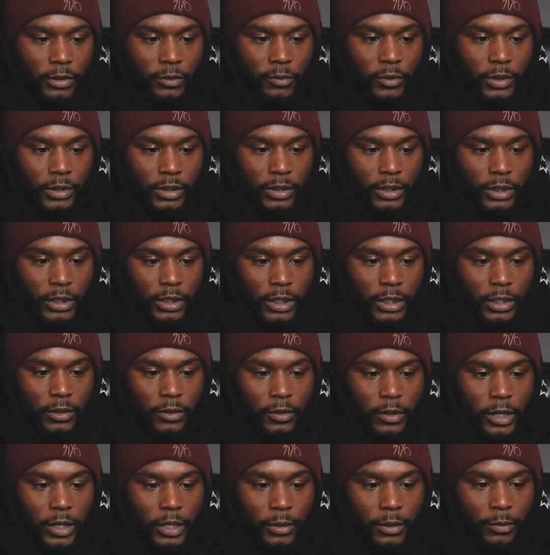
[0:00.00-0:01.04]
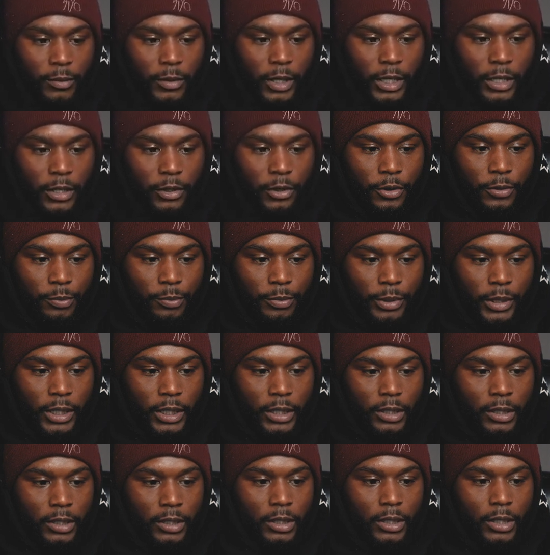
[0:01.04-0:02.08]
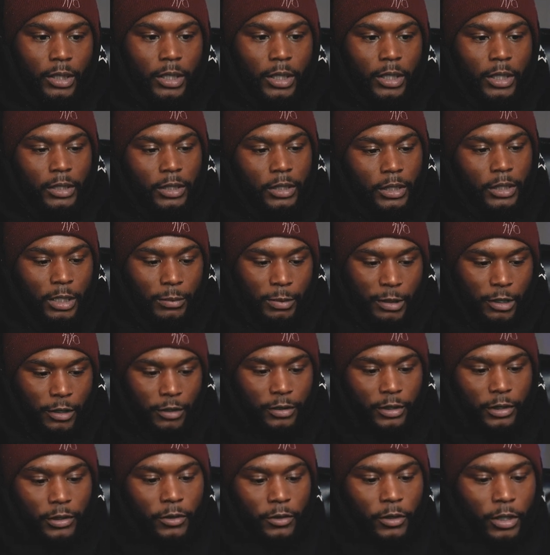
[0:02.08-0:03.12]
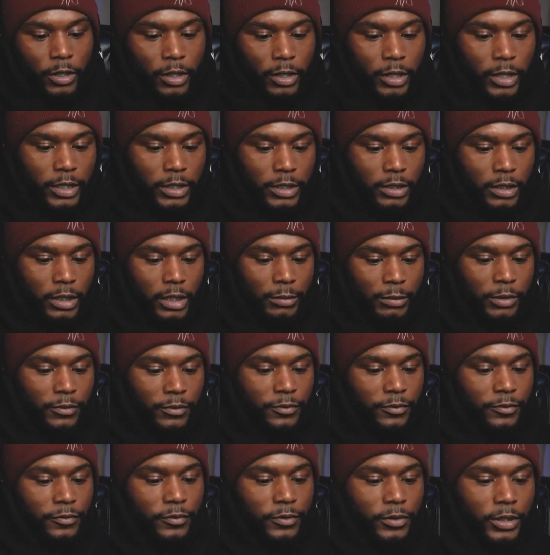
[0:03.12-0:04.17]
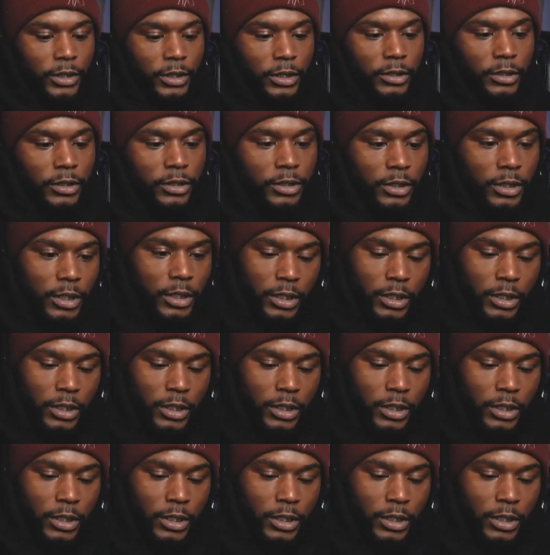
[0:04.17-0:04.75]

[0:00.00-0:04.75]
Once again, go ahead and make your bin to keep everything organized, name it footage.